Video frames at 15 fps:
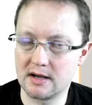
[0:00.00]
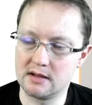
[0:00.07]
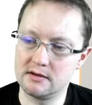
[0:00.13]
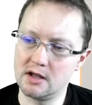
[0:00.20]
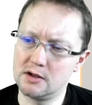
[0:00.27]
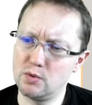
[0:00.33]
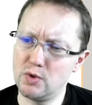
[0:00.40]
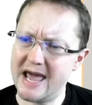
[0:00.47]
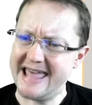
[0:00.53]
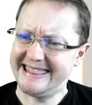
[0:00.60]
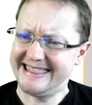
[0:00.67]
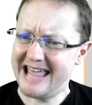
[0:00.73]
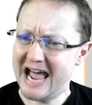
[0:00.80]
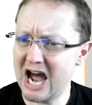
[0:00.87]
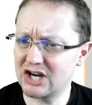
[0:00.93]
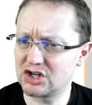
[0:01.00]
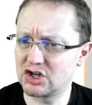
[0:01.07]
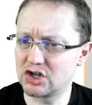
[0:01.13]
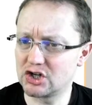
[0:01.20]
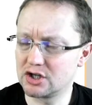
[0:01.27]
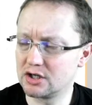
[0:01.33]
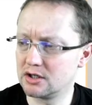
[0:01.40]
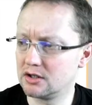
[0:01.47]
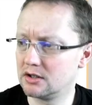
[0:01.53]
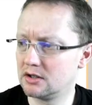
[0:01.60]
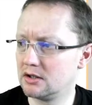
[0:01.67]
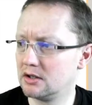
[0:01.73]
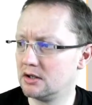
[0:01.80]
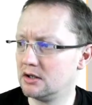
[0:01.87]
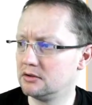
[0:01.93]
that we attach
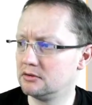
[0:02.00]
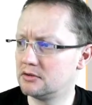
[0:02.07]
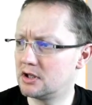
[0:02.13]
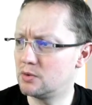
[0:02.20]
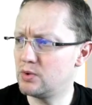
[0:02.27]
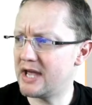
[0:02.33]
to